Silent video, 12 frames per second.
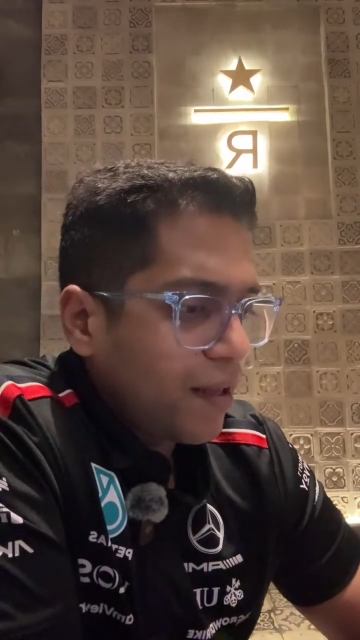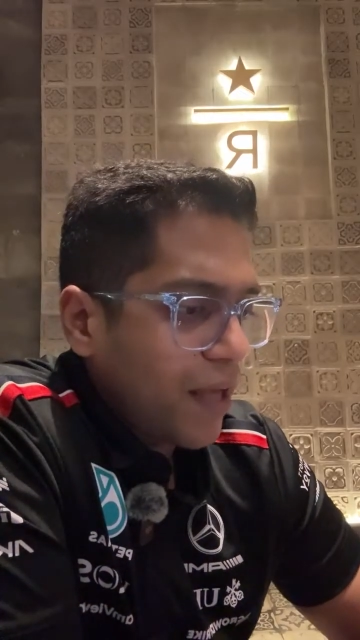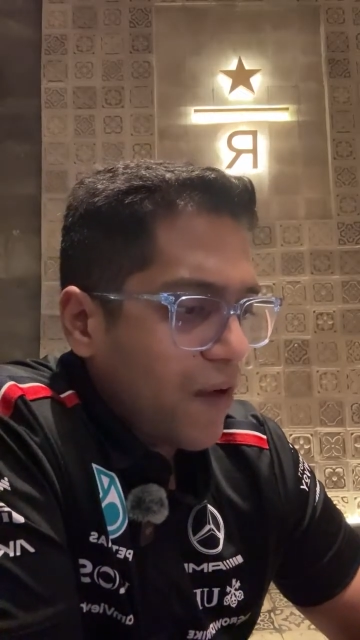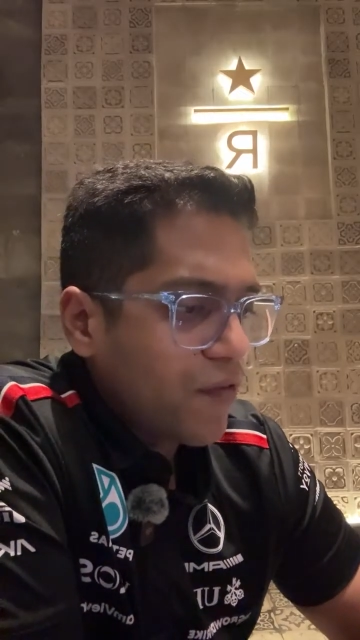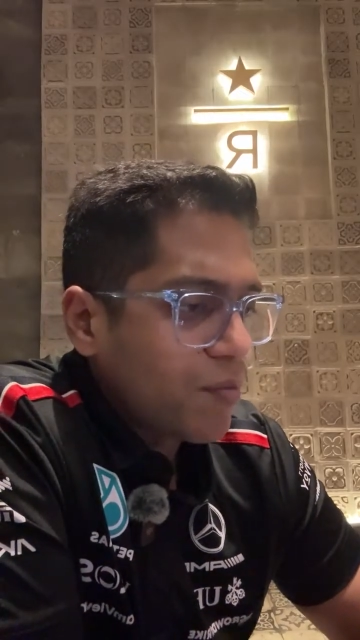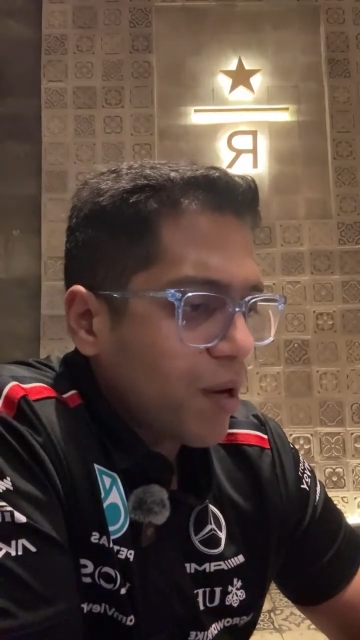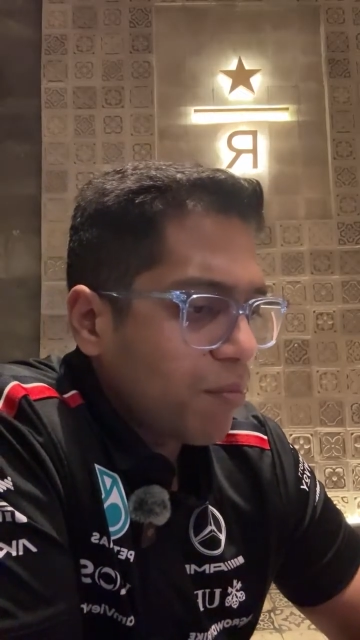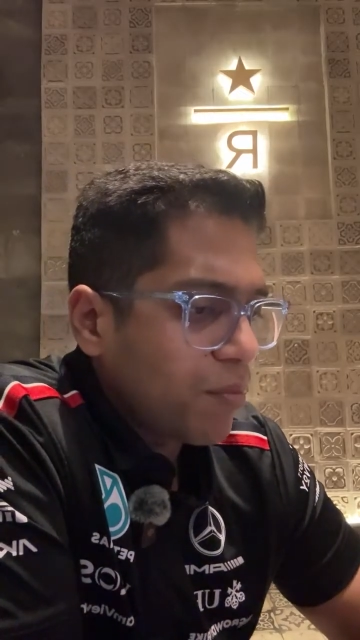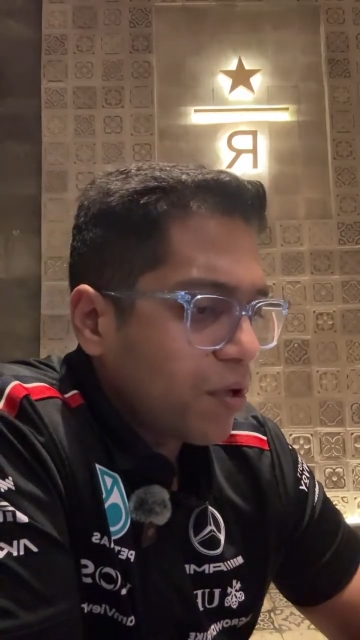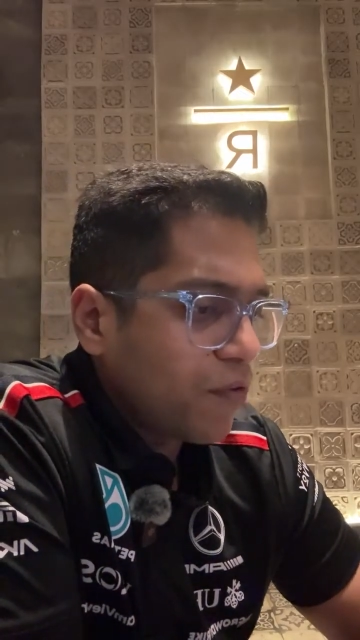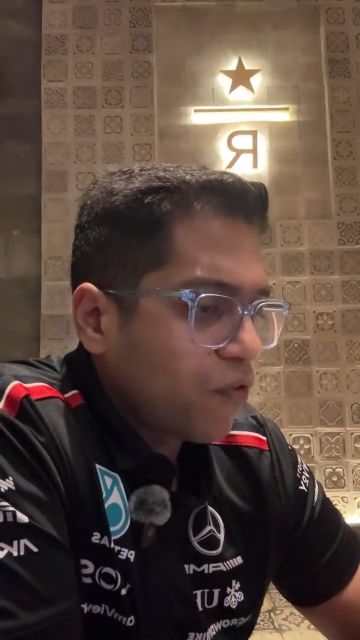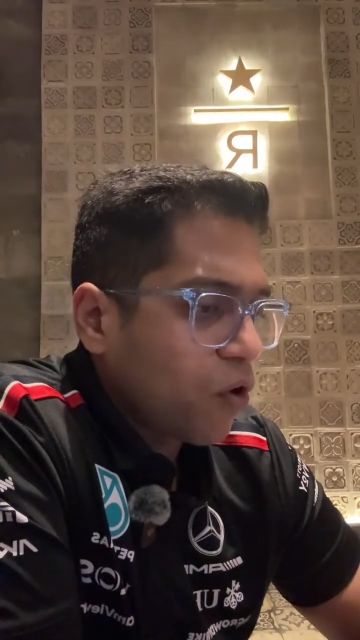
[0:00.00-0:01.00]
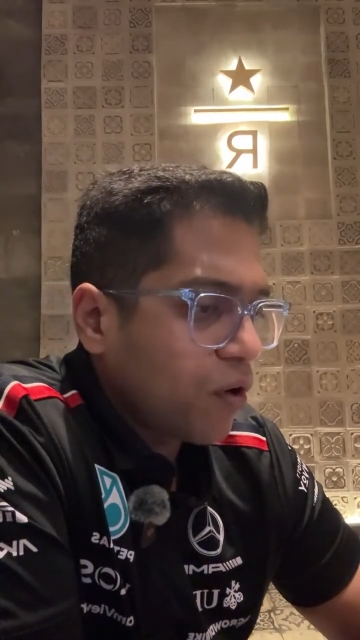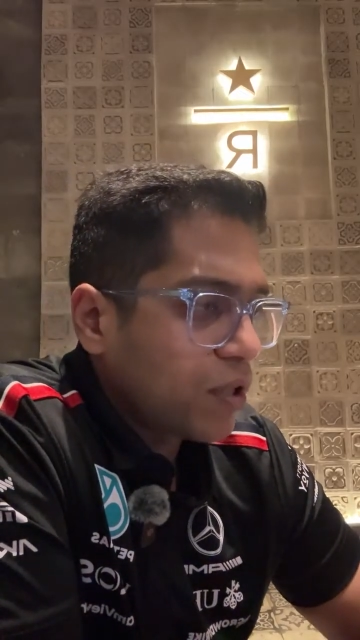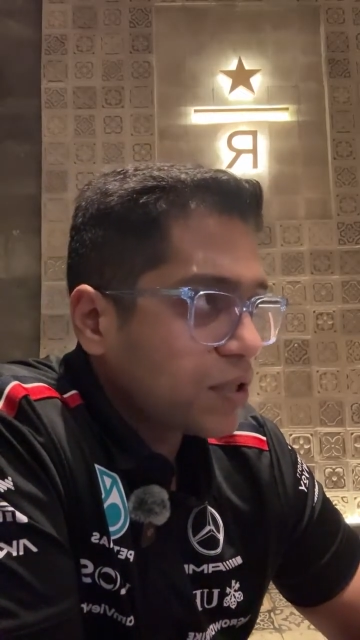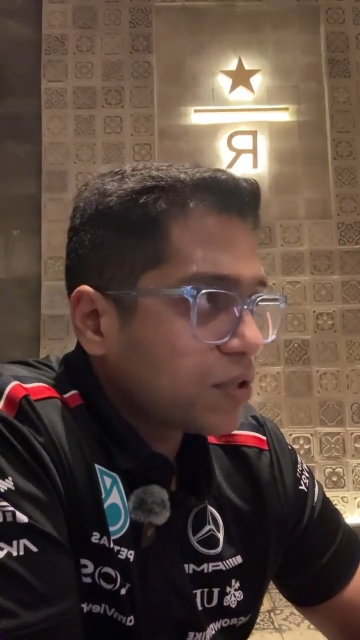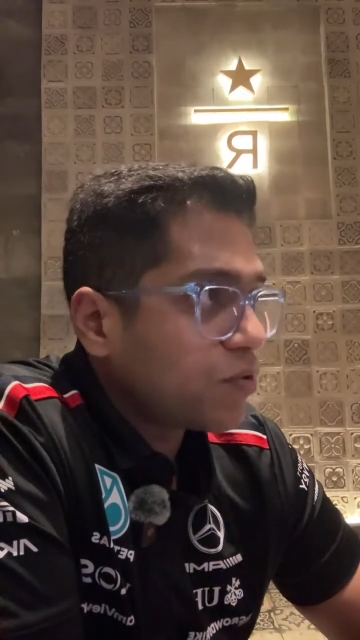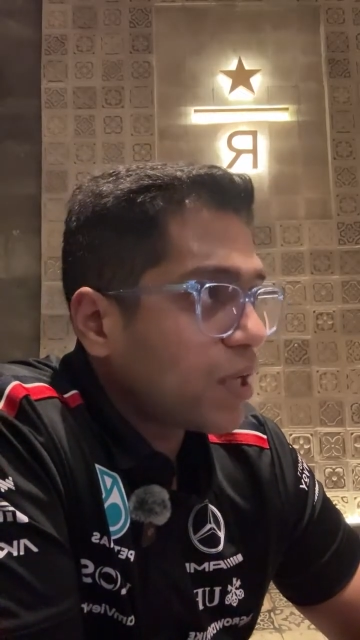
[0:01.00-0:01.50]
Every member of
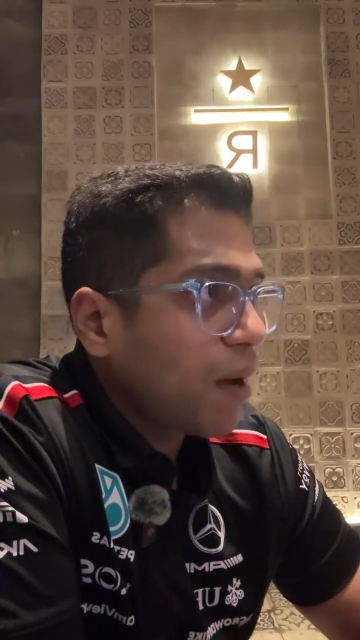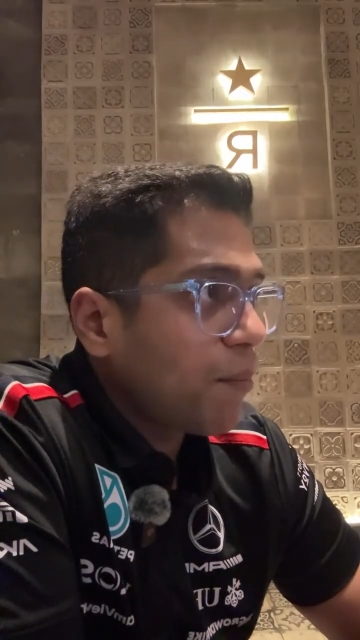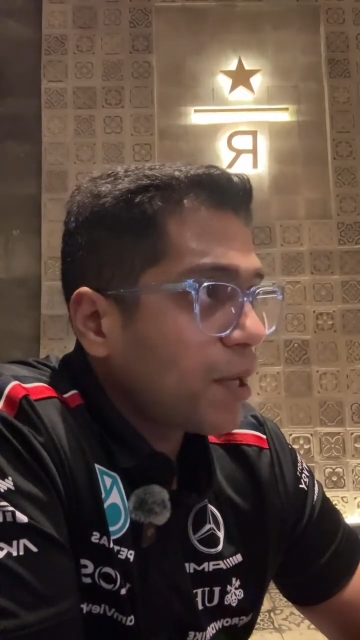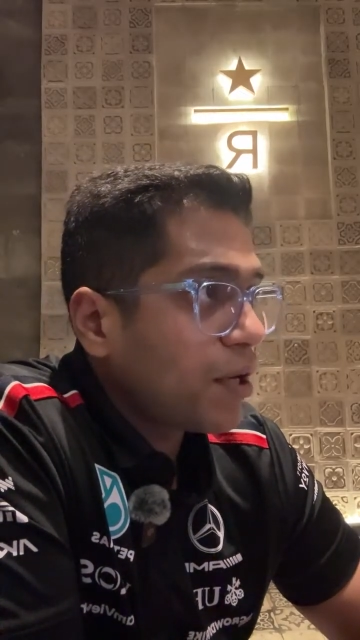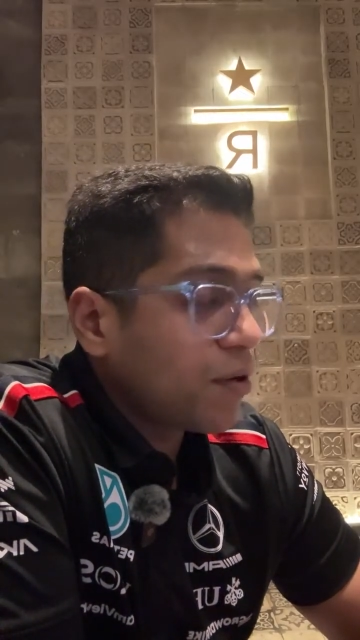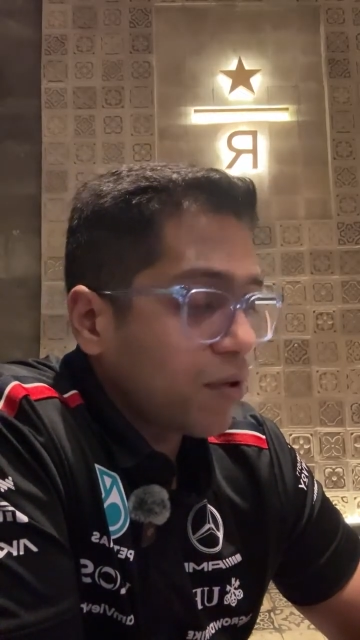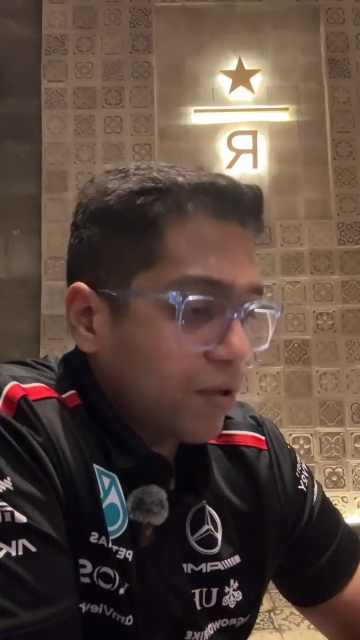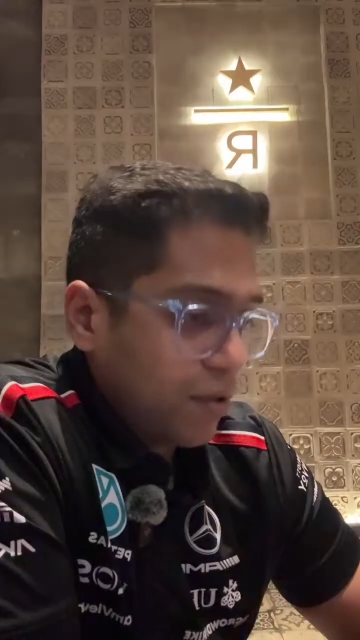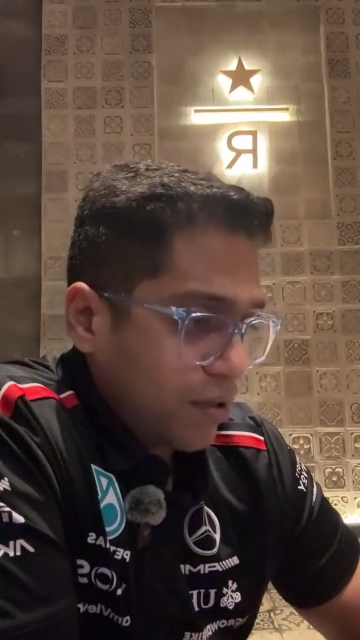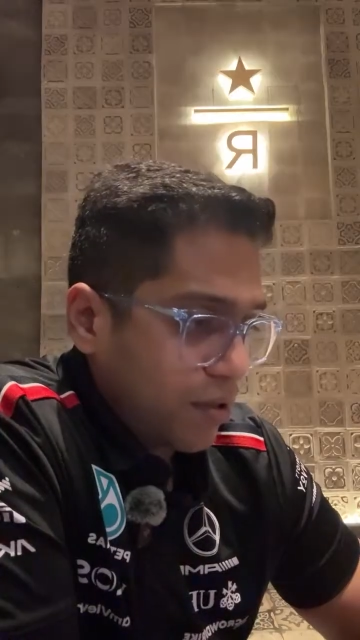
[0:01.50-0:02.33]
Congress who campaigned on